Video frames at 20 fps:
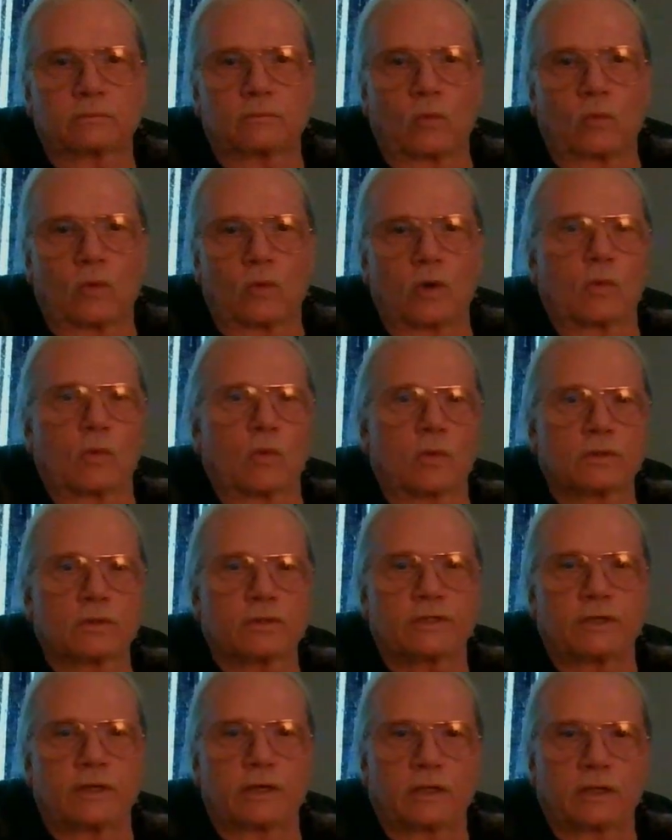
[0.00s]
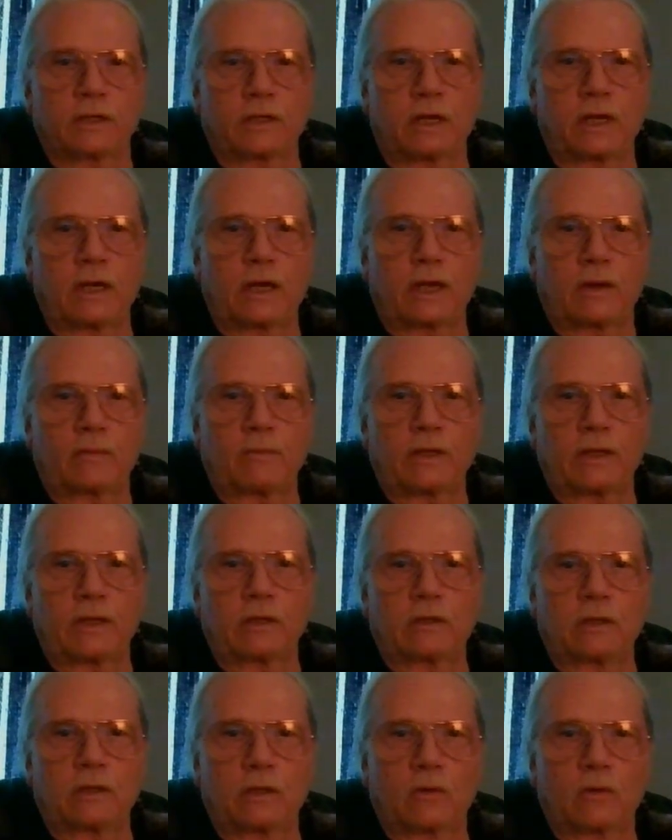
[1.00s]
what we're seeing today. I mean,
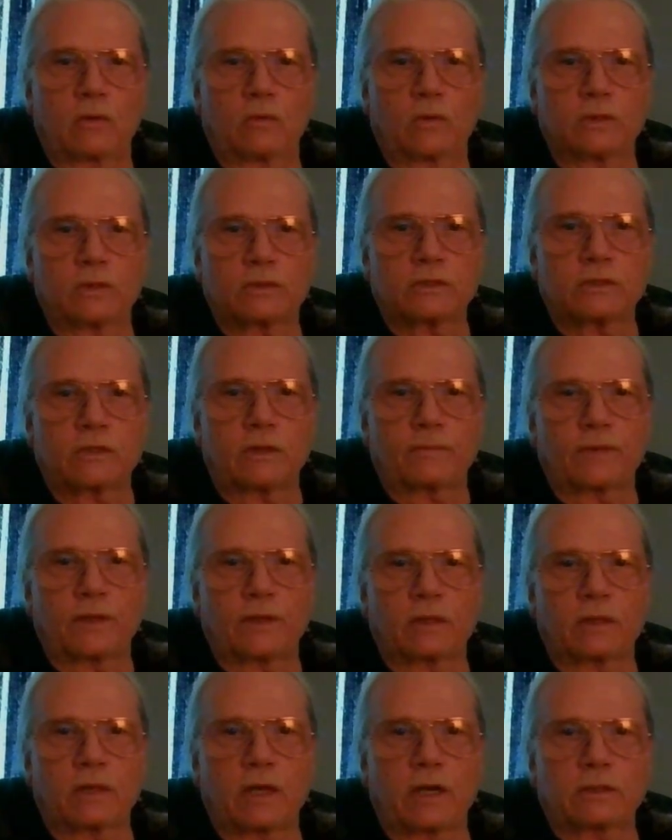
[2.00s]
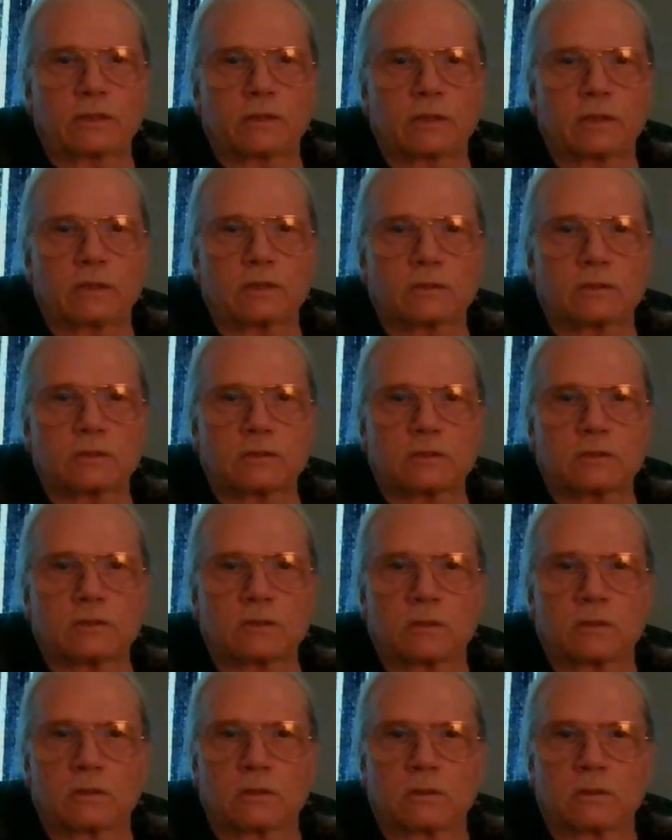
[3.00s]
you know, when something like this